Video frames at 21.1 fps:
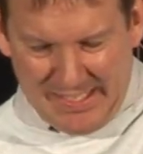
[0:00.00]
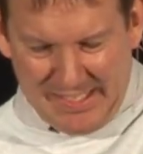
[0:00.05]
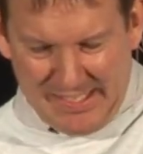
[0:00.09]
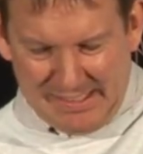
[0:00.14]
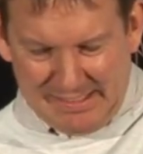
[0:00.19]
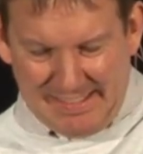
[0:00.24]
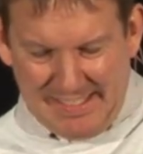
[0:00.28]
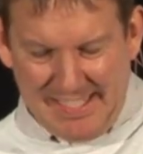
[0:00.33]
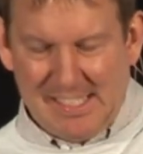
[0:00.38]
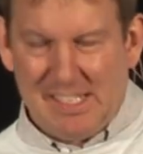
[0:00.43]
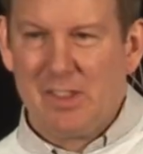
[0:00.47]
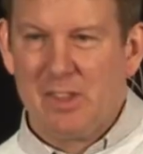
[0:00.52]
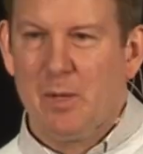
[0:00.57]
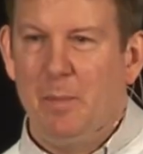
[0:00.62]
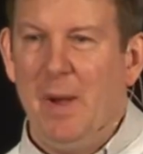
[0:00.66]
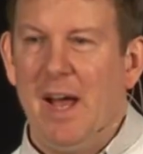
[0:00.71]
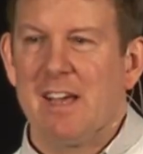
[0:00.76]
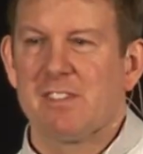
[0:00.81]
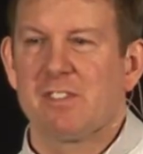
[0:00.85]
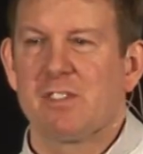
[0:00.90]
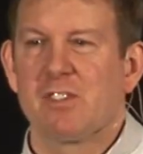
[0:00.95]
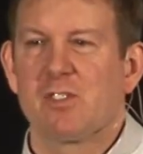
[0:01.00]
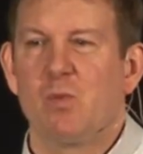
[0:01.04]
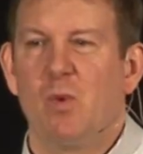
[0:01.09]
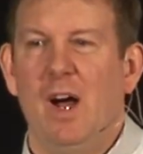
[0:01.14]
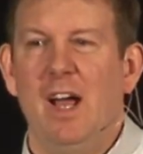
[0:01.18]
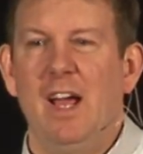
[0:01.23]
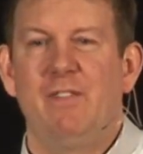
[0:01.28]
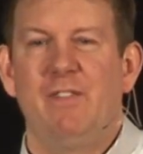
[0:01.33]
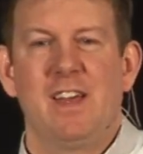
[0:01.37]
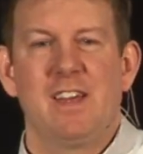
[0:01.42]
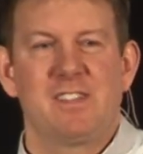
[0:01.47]
Like the pastor's
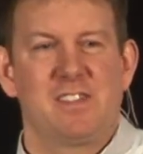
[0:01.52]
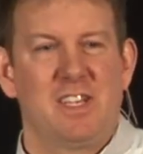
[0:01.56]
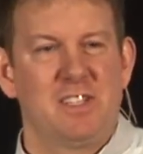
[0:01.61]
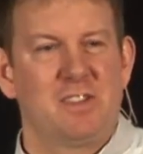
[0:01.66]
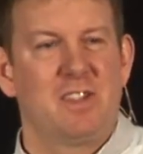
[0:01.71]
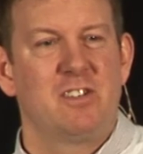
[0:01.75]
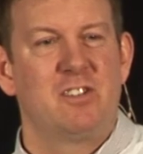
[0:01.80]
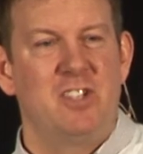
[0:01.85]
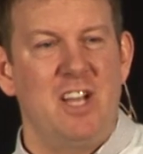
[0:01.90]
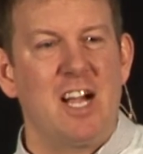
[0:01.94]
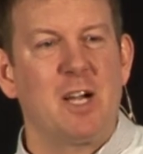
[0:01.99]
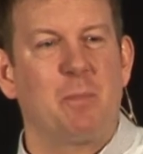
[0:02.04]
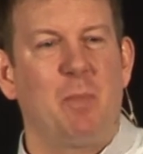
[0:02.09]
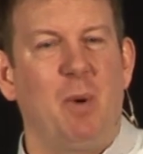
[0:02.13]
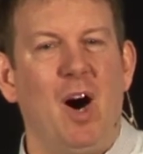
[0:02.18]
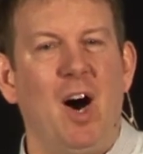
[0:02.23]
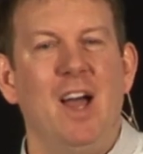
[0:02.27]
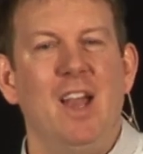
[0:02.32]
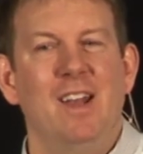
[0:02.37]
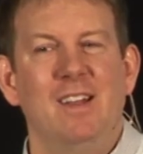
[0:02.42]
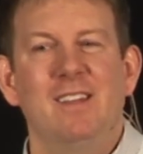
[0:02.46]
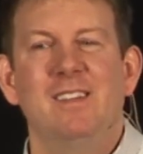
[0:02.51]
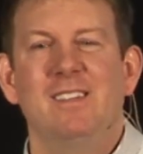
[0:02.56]
wife has hit the jackpot.